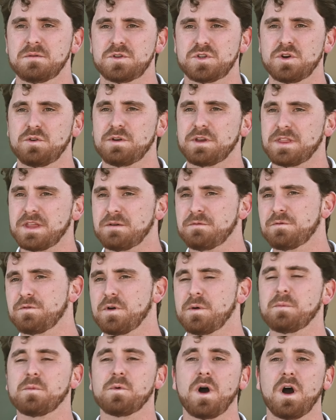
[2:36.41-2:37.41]
showing them
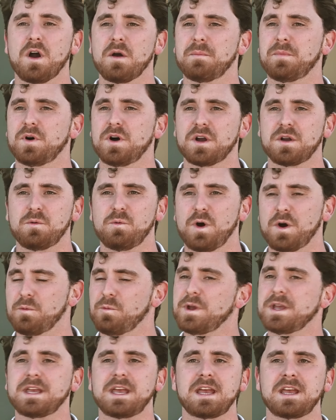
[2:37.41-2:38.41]
from our book what
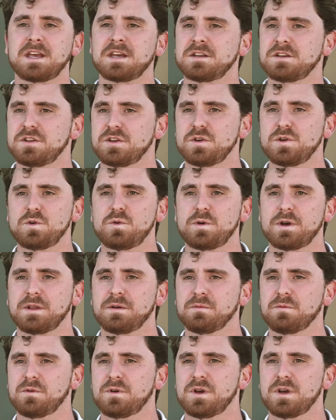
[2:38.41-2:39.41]
we can do
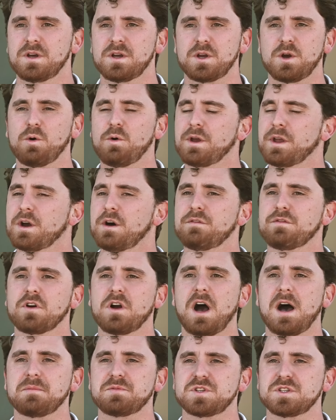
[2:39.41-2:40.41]
and going
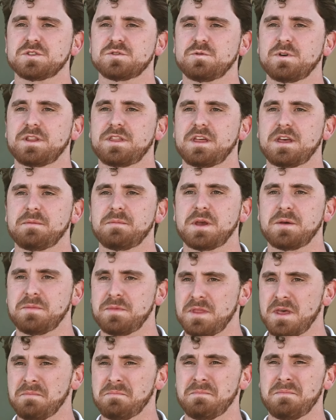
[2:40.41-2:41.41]
over options with them
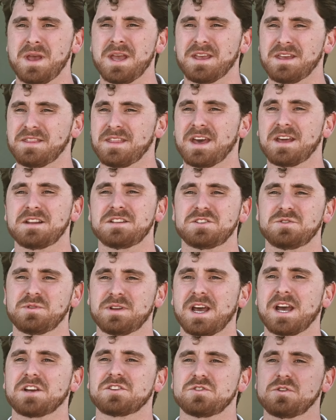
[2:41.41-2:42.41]
and then making that into
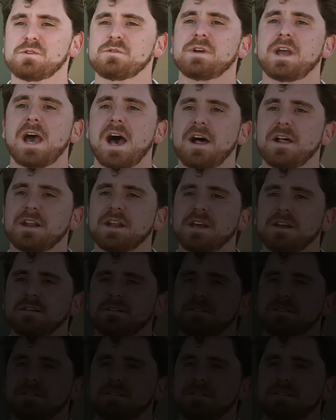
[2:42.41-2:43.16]
an actual reality.